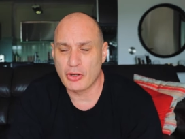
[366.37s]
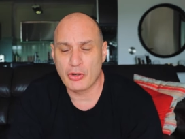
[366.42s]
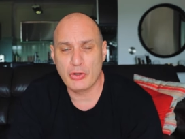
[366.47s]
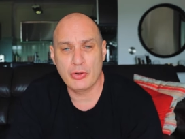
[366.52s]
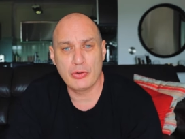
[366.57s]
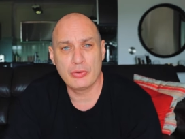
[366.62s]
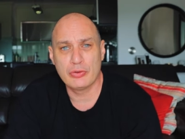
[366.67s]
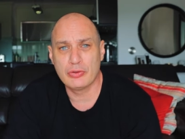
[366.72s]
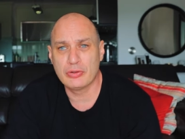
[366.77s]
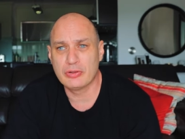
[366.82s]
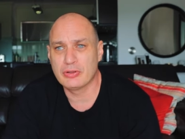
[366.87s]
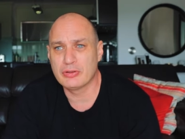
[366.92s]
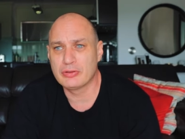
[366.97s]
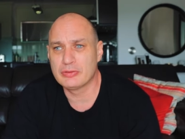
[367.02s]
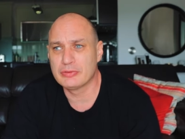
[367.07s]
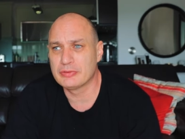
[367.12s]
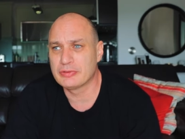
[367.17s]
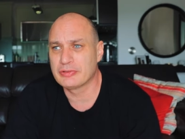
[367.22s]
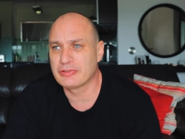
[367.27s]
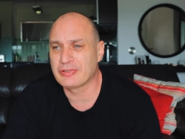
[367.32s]
No
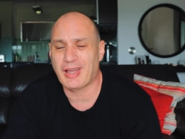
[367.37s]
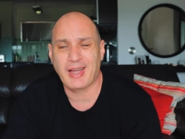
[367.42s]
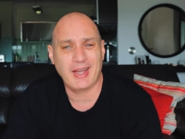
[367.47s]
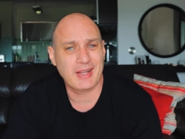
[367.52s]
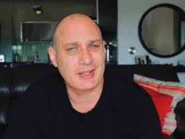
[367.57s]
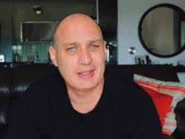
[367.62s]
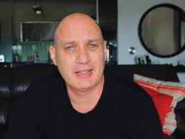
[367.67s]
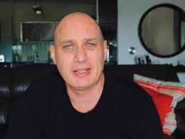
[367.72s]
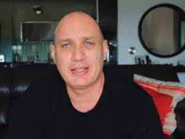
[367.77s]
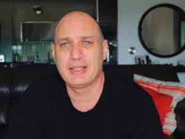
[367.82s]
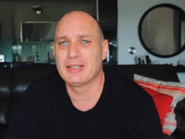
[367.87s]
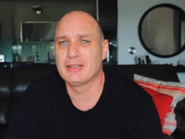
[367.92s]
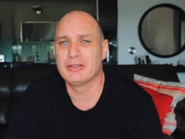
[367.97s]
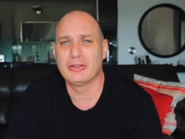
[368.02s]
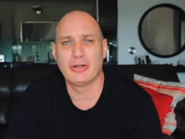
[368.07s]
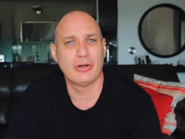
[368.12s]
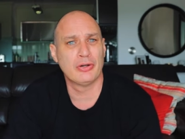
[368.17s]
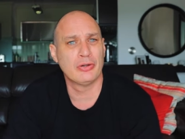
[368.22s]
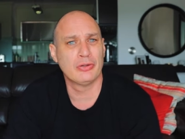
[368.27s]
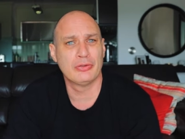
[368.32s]
titling,
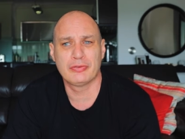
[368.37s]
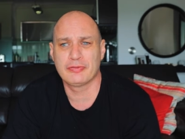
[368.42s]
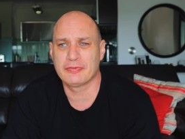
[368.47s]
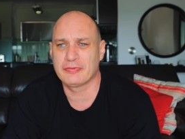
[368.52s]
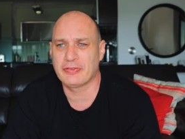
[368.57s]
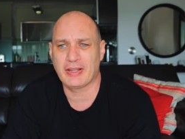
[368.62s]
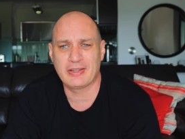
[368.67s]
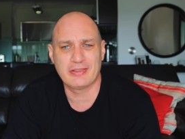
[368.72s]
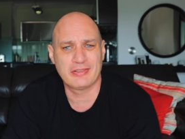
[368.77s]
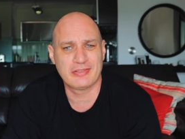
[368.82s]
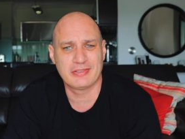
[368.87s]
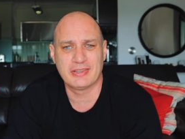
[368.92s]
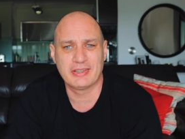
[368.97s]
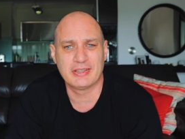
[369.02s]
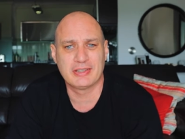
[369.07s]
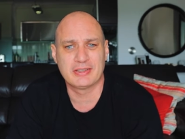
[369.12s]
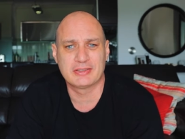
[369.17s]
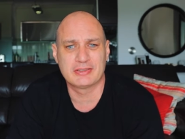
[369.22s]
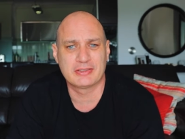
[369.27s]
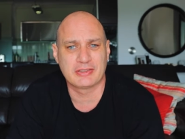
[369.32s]
no
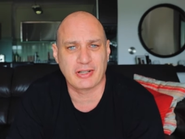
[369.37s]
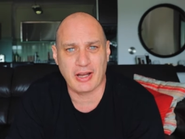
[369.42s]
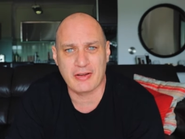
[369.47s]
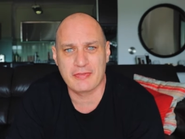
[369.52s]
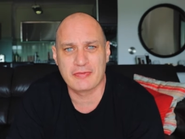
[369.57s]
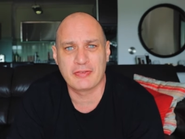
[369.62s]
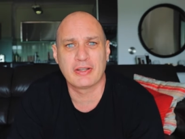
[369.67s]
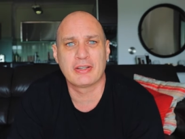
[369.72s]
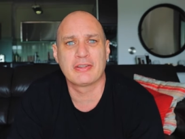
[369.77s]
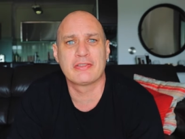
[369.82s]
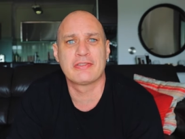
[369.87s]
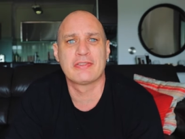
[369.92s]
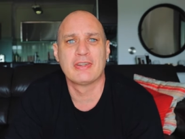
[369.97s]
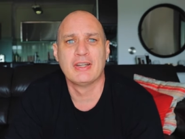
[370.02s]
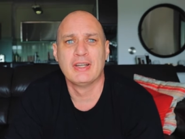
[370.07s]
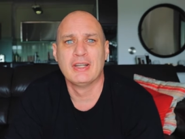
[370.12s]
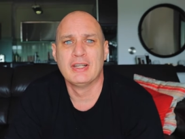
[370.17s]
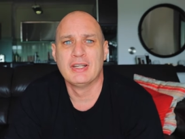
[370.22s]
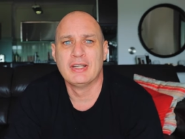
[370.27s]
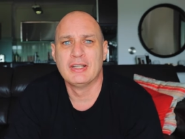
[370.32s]
fancy
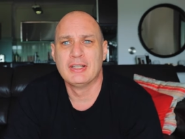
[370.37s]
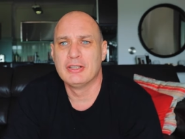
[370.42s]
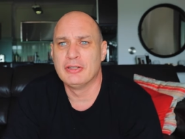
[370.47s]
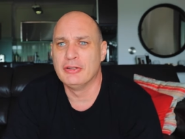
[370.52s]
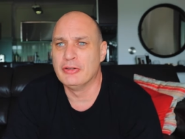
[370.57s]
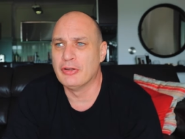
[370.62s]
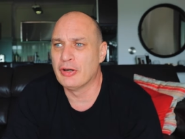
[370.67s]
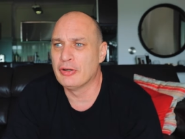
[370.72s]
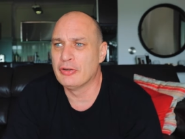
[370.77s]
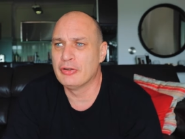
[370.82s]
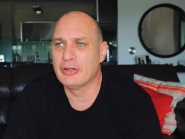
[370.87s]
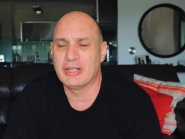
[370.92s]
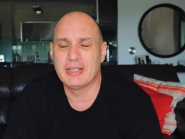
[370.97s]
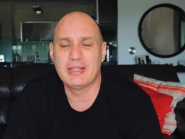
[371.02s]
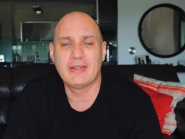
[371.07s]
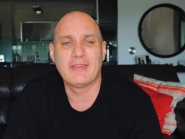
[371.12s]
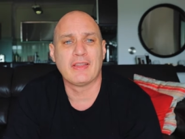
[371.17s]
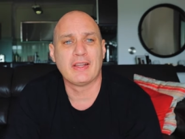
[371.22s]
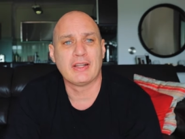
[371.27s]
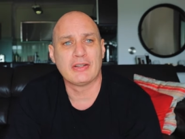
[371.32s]
graphics, no
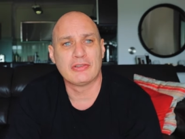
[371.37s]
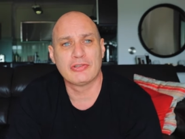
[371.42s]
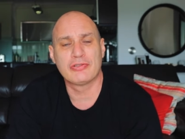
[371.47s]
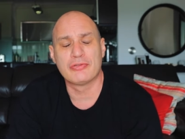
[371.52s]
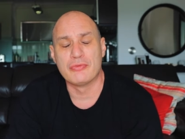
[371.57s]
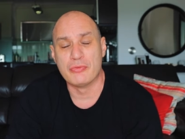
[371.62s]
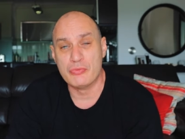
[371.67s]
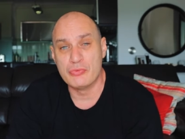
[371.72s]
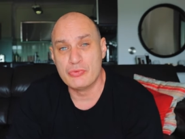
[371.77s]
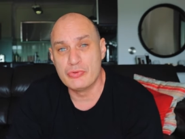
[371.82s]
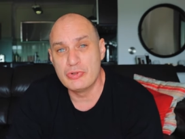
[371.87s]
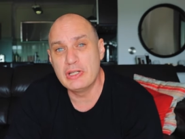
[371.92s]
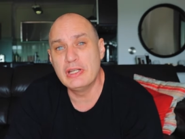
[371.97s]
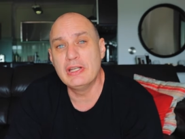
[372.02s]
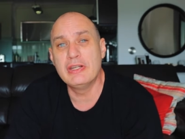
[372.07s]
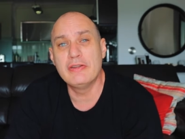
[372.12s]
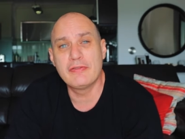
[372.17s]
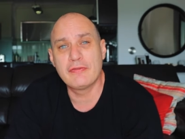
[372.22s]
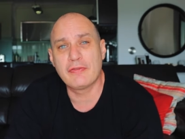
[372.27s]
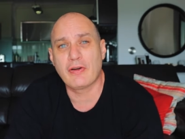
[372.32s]
anything. Just
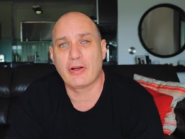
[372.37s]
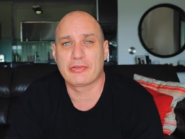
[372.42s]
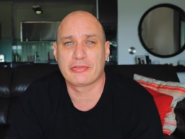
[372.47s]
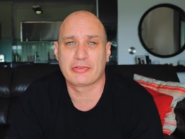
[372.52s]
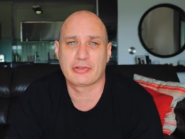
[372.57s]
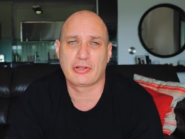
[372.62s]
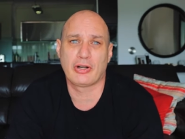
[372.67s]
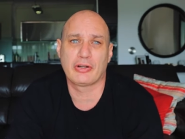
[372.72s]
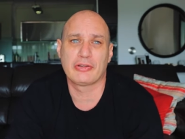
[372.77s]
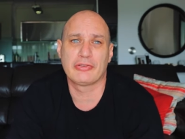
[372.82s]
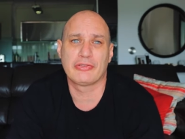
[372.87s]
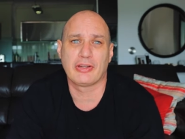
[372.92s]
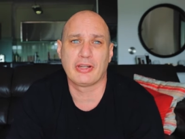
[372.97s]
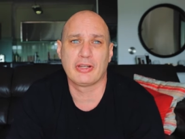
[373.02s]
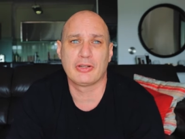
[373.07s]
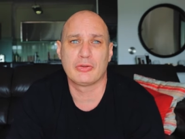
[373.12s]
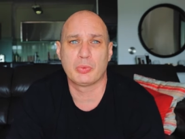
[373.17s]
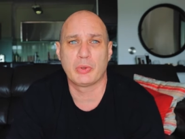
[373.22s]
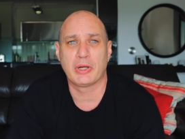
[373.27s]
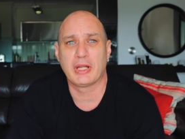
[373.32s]
really fast
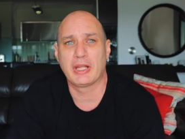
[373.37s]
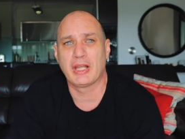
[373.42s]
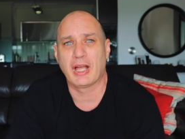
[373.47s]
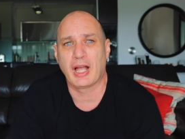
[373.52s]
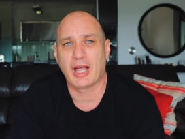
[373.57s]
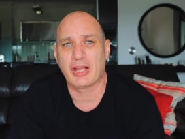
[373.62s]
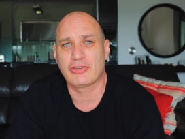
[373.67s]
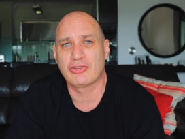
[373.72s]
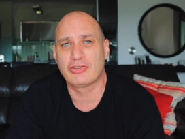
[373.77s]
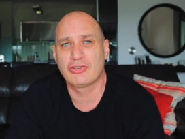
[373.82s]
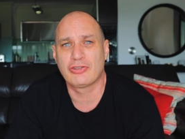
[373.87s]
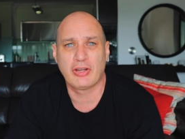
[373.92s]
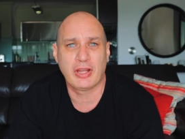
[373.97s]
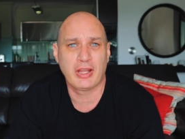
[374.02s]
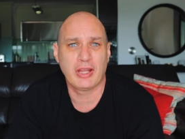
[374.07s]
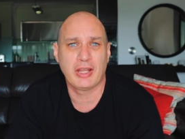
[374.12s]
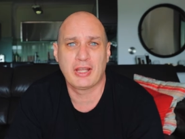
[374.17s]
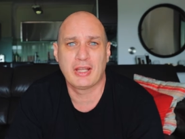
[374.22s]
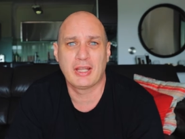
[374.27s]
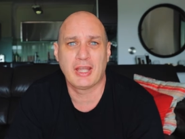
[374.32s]
content where I
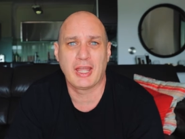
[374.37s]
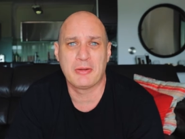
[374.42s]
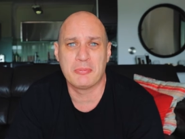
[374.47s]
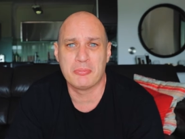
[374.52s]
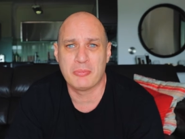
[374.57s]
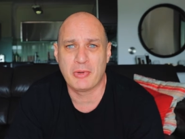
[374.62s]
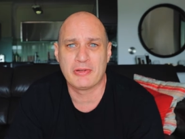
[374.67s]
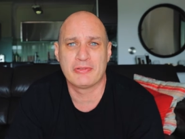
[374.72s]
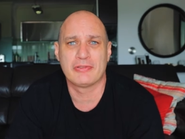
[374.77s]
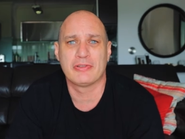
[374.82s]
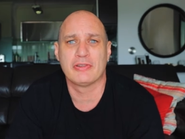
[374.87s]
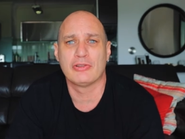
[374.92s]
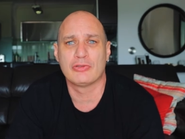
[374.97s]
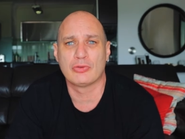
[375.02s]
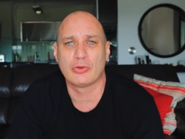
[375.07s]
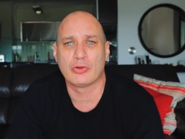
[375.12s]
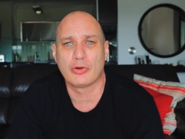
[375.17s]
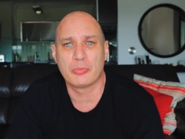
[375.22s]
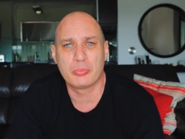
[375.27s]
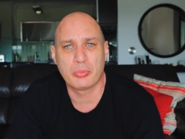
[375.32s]
share a
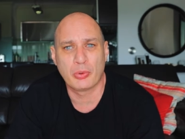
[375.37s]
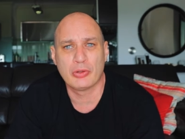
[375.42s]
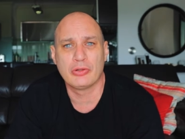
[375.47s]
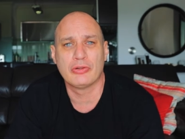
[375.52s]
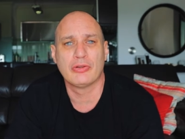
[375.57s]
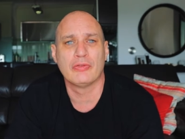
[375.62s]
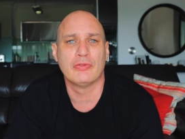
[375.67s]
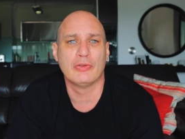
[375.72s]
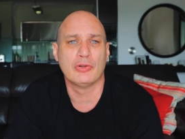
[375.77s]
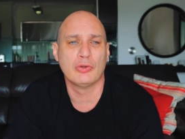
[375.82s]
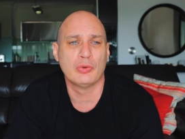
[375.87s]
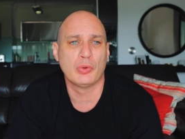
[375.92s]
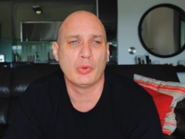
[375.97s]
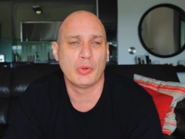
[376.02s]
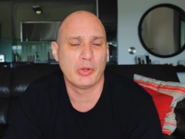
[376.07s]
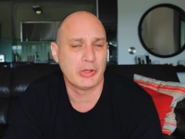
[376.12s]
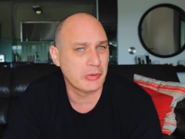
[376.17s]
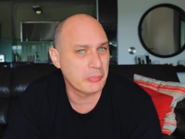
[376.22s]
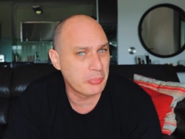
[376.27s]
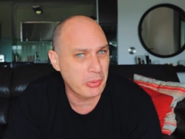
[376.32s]
message or a point of view
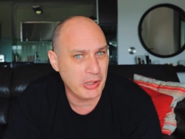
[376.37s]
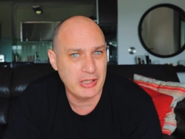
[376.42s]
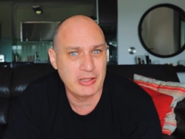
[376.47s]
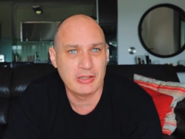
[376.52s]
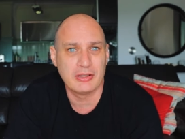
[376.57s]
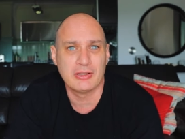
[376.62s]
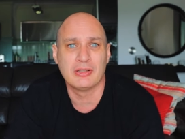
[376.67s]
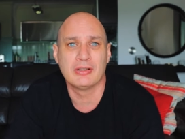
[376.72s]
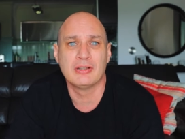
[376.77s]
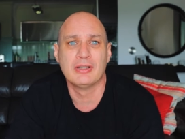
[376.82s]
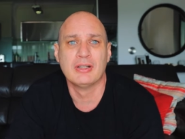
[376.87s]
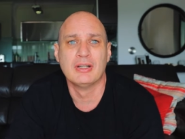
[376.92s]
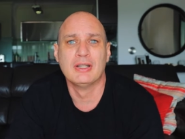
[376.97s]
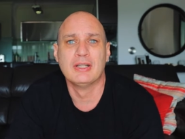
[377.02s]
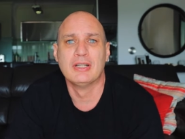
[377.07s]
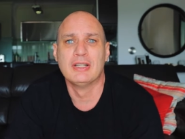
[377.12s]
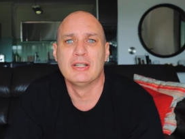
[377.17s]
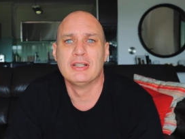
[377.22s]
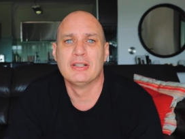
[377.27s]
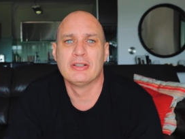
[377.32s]
or an opinion,
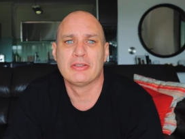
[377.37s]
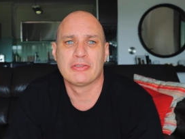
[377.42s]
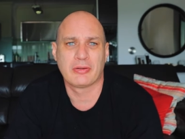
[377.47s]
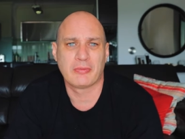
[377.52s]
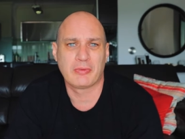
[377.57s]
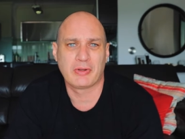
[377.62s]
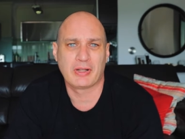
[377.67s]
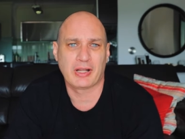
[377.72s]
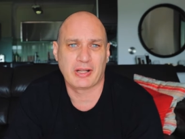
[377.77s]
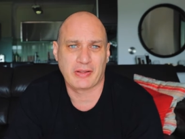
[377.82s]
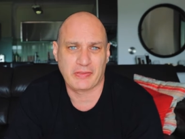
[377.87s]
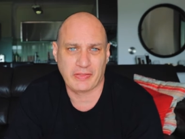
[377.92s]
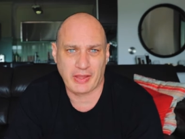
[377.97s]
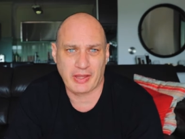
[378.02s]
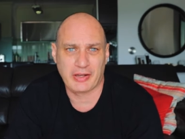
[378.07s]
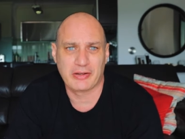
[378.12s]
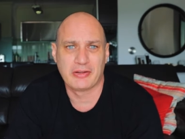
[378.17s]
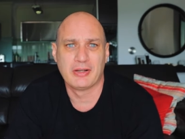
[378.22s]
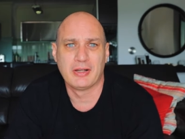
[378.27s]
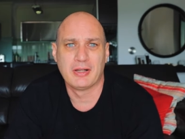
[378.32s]
something like
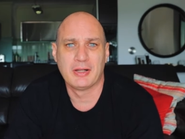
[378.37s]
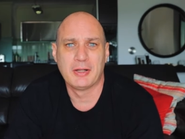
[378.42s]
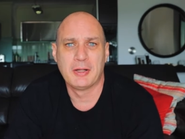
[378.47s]
that.